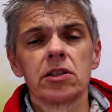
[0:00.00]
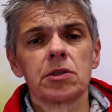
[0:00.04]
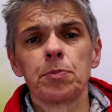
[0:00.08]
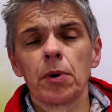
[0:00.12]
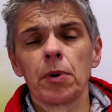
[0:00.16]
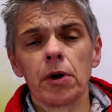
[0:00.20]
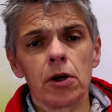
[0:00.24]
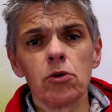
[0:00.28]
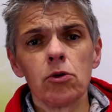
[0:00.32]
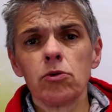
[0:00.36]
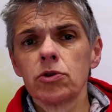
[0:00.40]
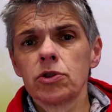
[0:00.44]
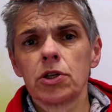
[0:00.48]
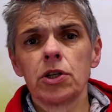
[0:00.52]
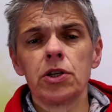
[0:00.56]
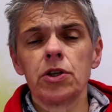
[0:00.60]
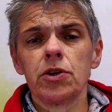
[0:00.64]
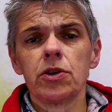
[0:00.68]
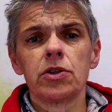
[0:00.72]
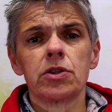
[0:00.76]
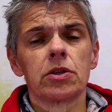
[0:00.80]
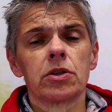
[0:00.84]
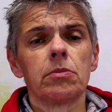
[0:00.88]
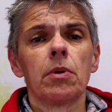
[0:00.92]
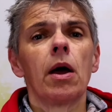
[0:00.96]
but I also
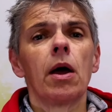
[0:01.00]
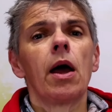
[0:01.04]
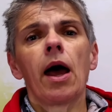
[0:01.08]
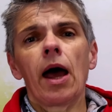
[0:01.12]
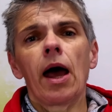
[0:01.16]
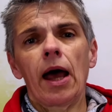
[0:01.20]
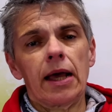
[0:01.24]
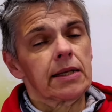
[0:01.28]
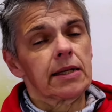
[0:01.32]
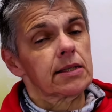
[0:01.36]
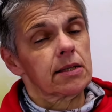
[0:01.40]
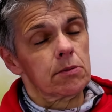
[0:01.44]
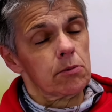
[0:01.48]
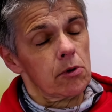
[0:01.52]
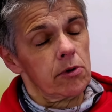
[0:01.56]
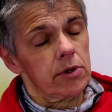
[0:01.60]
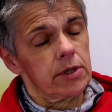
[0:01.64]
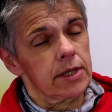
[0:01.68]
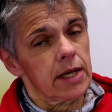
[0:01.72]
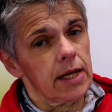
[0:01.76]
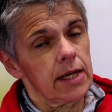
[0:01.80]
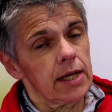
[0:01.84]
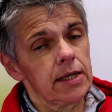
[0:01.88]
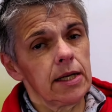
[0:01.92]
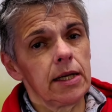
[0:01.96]
use them as they were
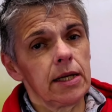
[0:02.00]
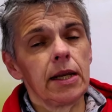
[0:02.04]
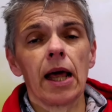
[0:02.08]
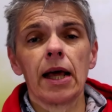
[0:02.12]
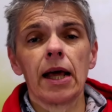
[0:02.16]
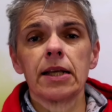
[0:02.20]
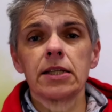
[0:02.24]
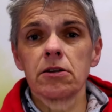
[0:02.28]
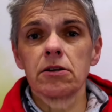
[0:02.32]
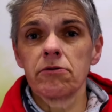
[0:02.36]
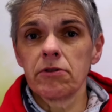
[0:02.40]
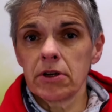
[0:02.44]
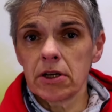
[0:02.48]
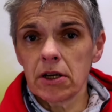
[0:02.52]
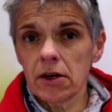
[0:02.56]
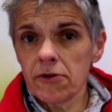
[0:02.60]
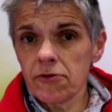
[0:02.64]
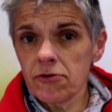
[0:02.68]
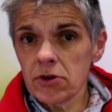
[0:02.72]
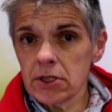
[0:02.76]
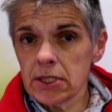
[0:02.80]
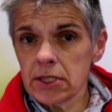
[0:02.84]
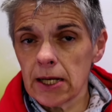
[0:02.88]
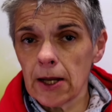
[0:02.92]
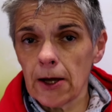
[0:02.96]
intended, as a
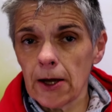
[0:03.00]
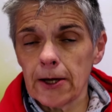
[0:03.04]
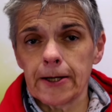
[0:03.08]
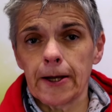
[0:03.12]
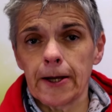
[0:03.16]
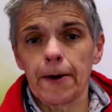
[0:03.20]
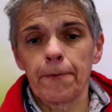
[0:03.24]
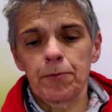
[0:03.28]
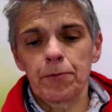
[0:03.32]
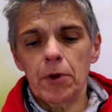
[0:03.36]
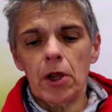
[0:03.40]
recovery slider.